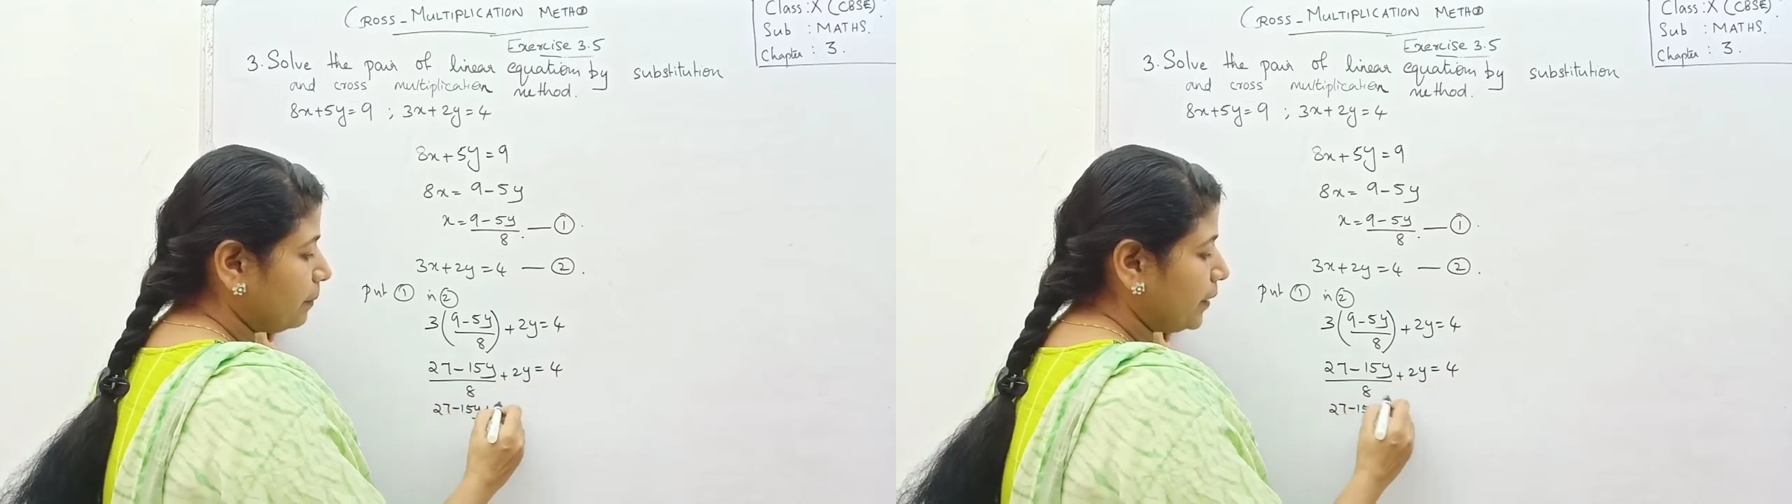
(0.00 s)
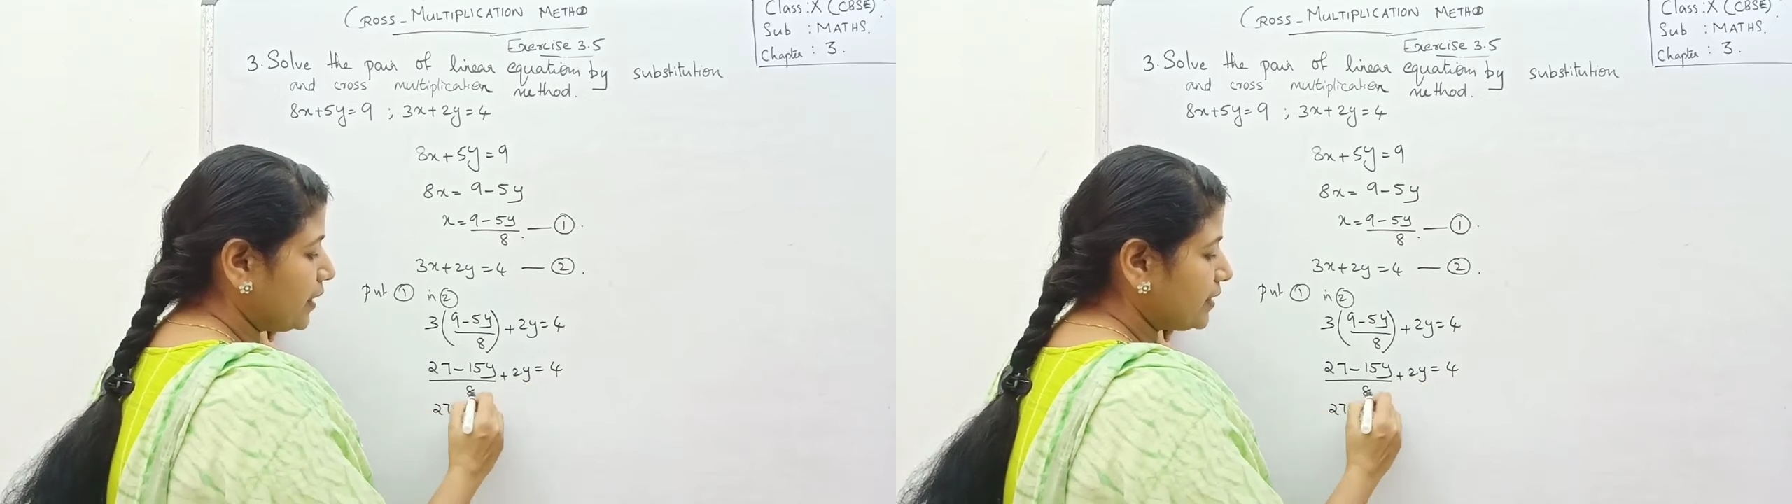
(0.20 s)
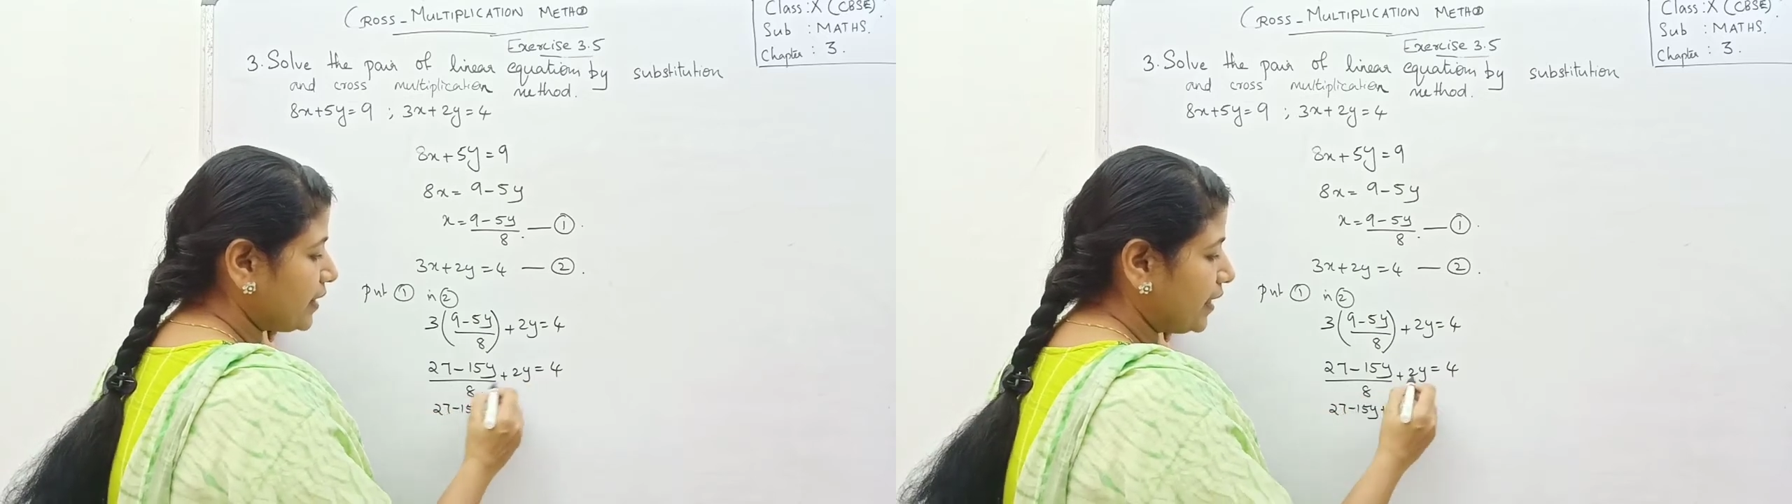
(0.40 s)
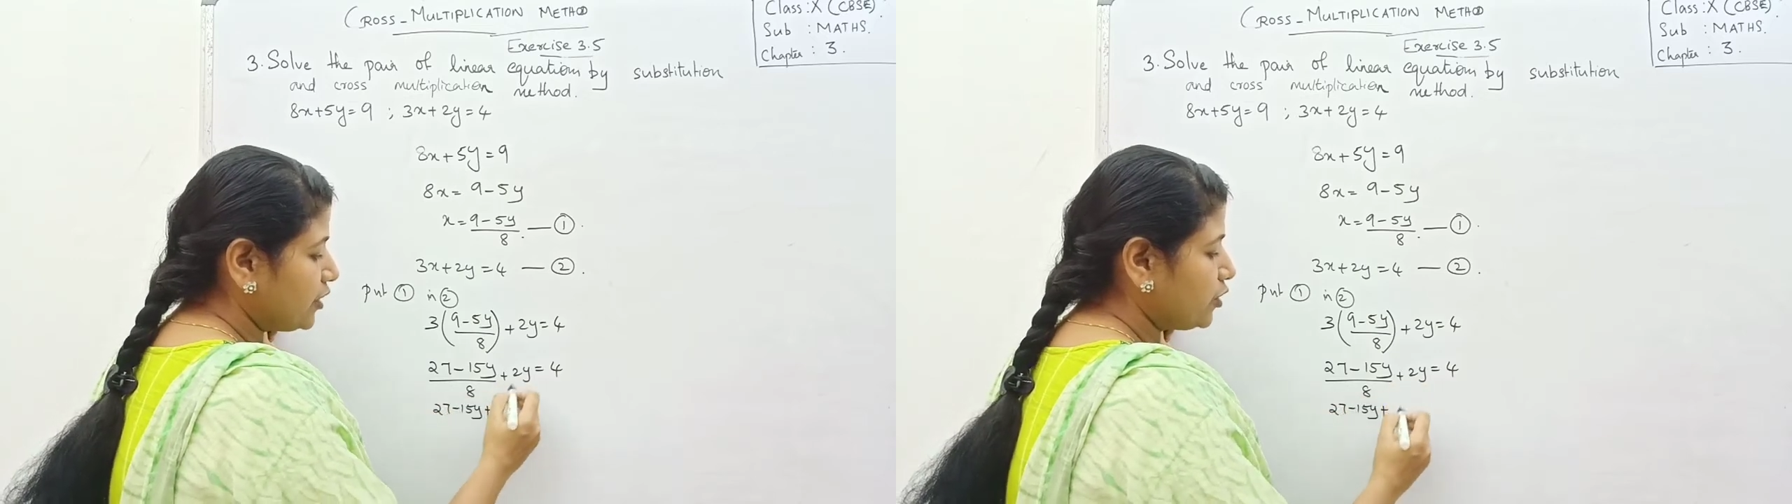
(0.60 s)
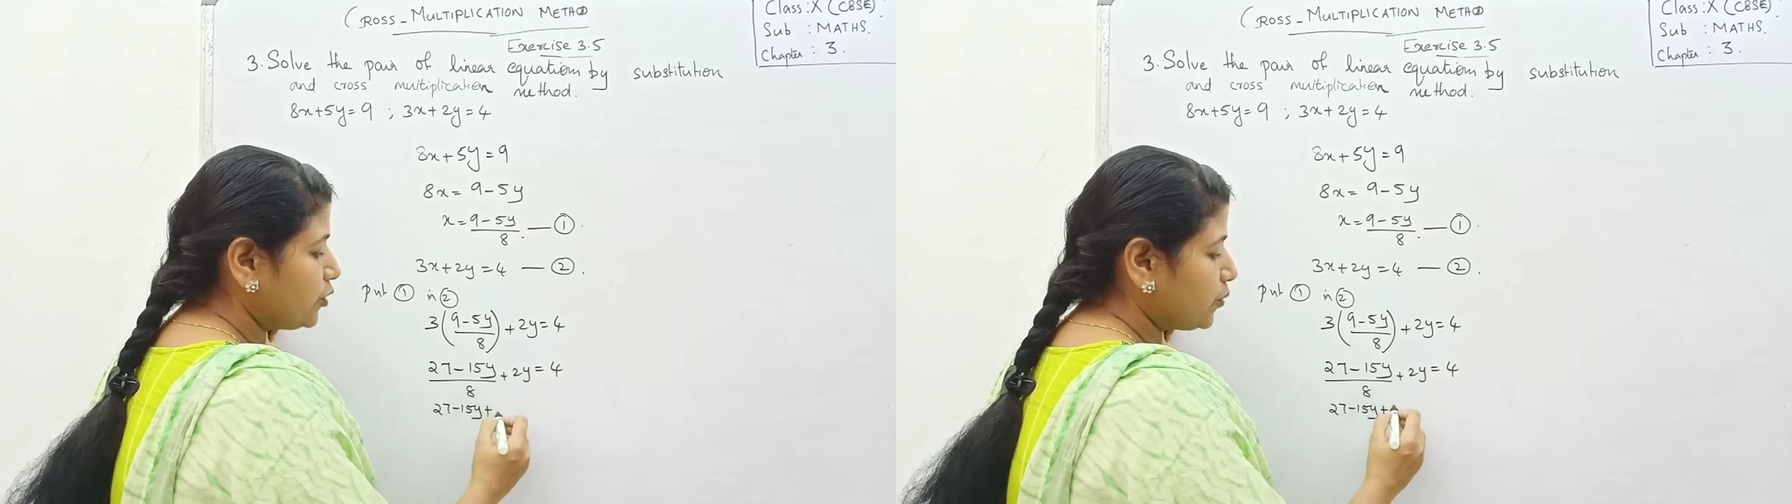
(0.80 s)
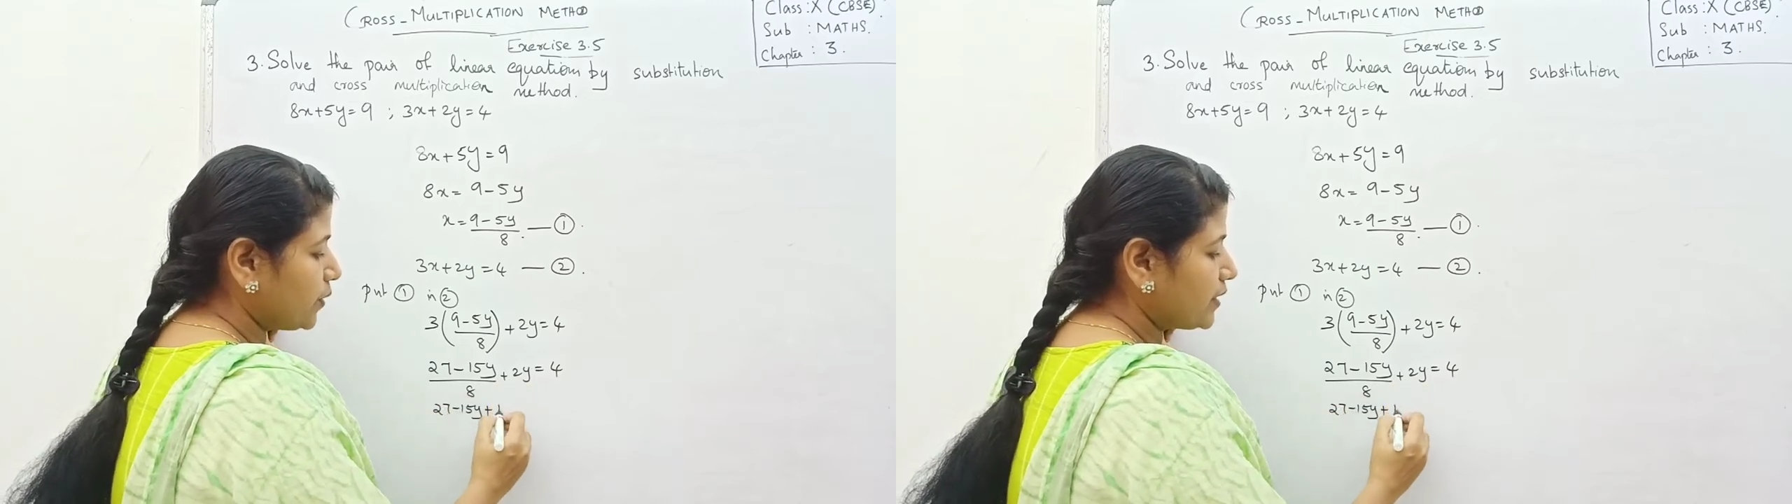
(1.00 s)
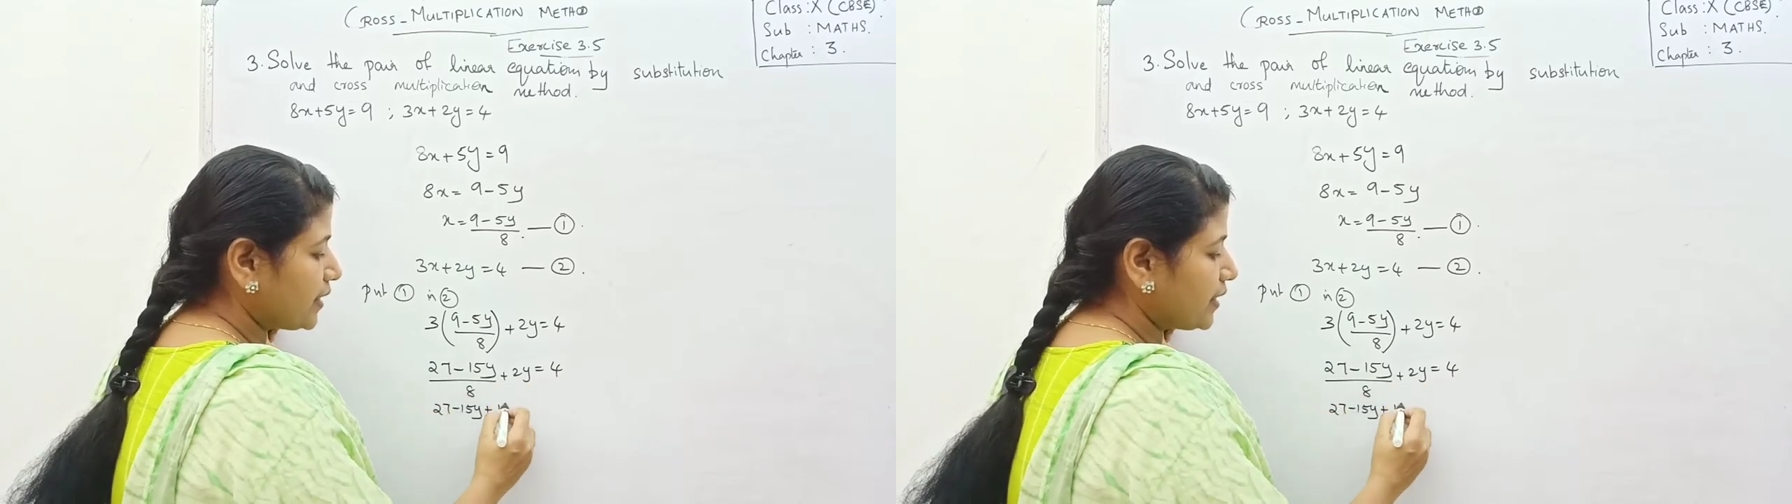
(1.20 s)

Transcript: plus 8 into 2 is